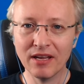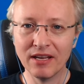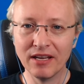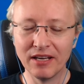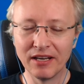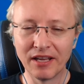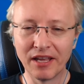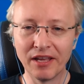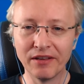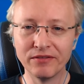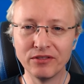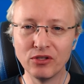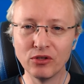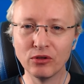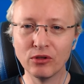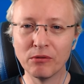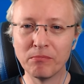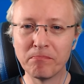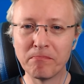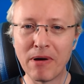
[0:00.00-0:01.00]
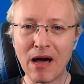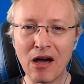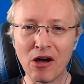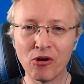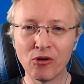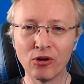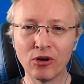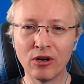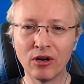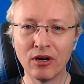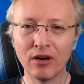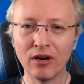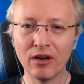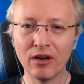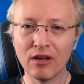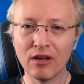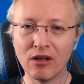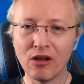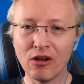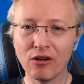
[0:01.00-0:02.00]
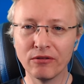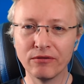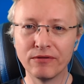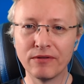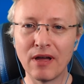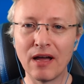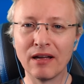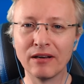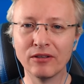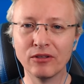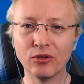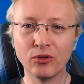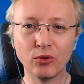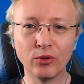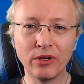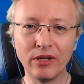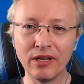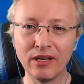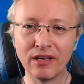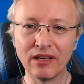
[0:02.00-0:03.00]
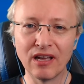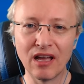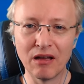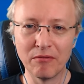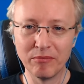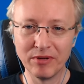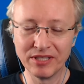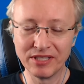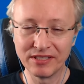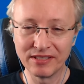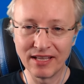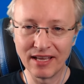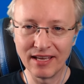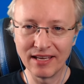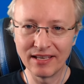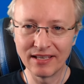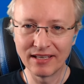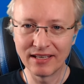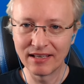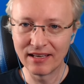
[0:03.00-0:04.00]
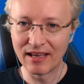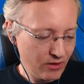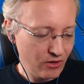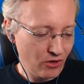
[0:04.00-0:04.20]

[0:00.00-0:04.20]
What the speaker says: It gives you the power of undoing a mistake.